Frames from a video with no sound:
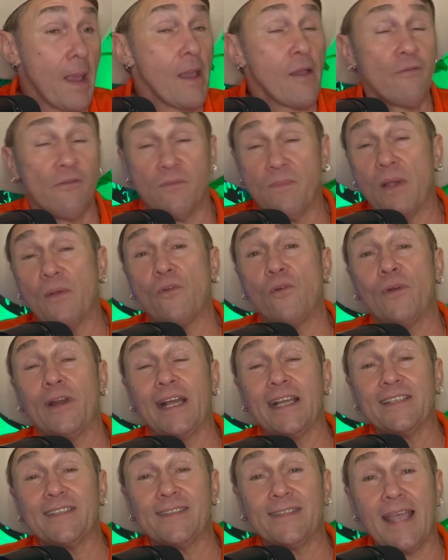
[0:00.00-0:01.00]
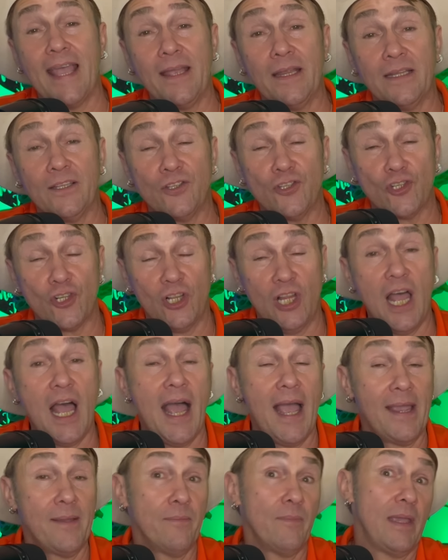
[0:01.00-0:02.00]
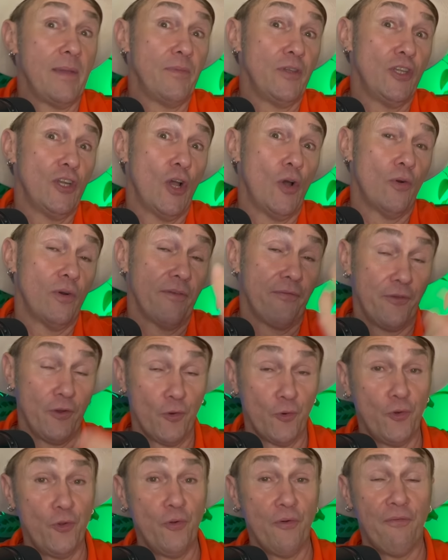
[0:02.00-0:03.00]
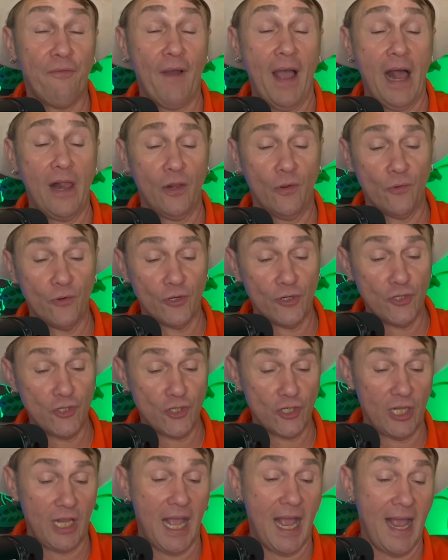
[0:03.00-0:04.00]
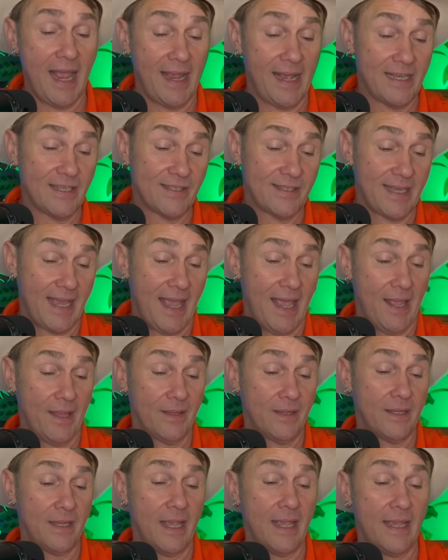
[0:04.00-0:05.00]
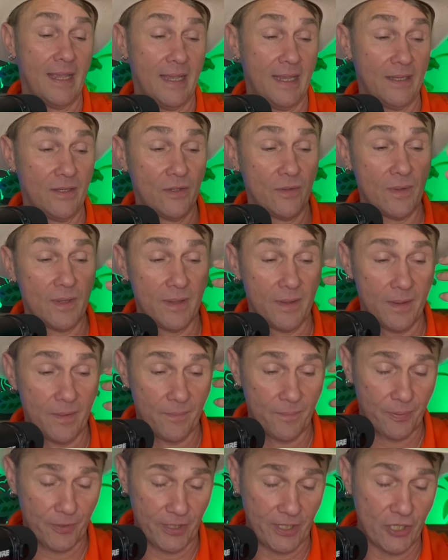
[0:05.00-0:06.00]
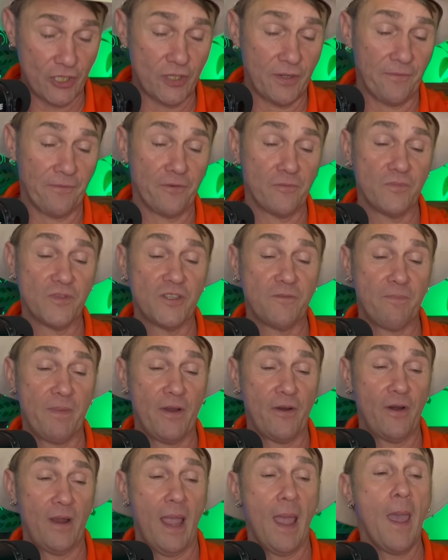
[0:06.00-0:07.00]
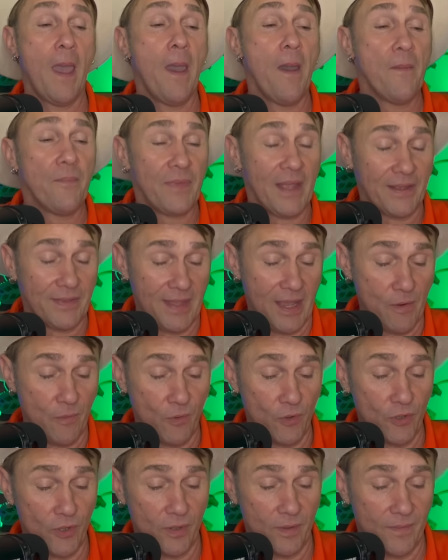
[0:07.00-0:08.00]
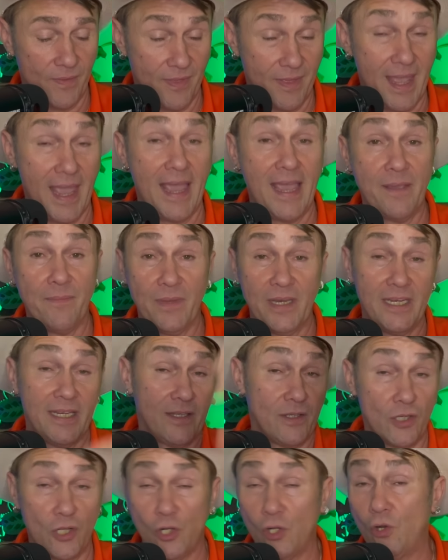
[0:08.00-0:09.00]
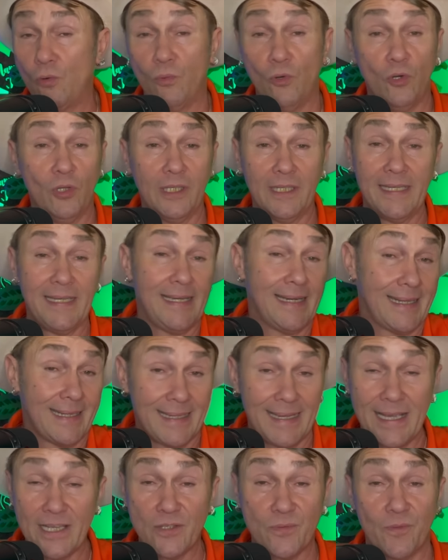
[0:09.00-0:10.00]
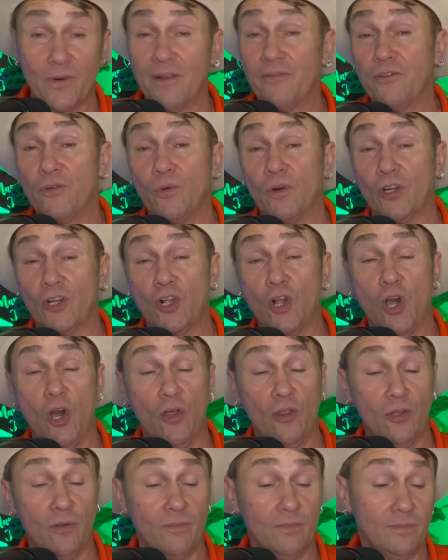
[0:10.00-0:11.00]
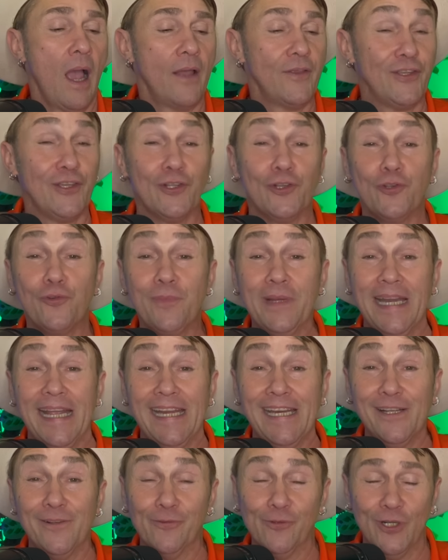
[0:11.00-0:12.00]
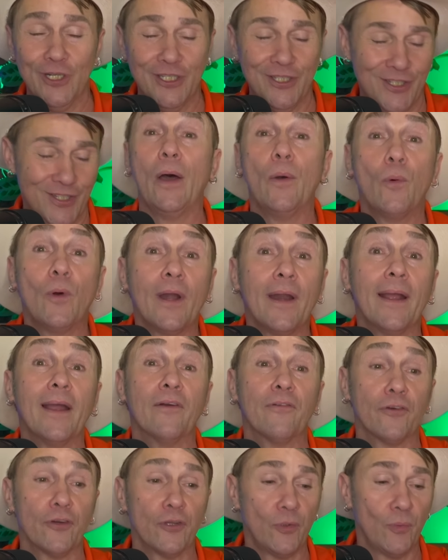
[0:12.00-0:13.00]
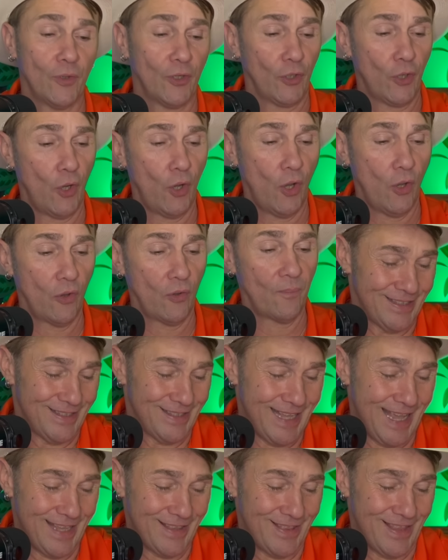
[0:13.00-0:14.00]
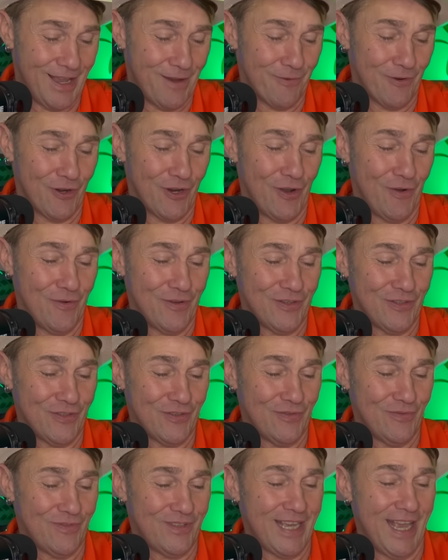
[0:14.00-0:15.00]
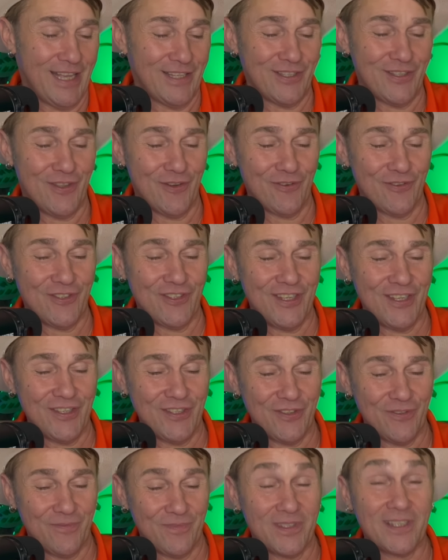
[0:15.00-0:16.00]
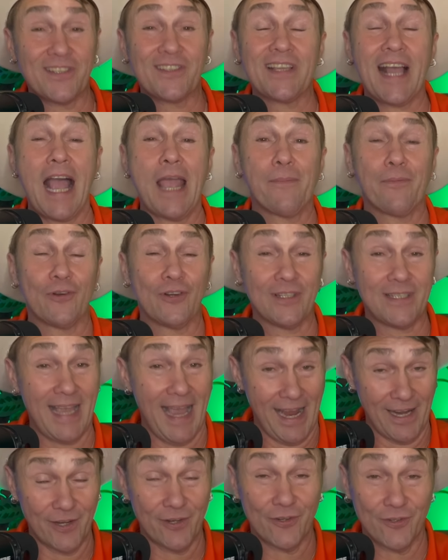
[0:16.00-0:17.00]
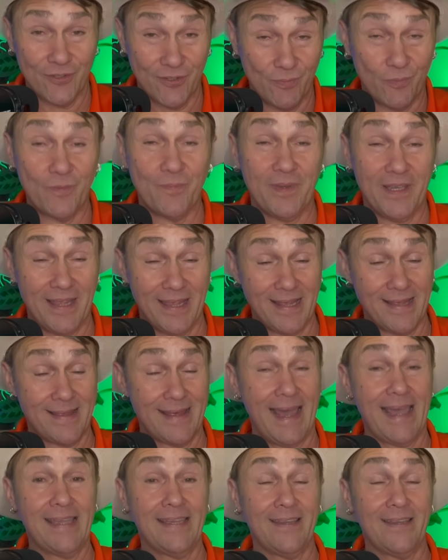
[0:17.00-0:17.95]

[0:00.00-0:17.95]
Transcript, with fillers: Remember what I said in July, maybe you don't if you're a new follower. In July, I said in prediction from Spirit that they, meaning global elite, I guess, whatever you want to call them, the illuminated ones, whatever you want to call them, that they were going to test their systems. The cyber attackers would be the they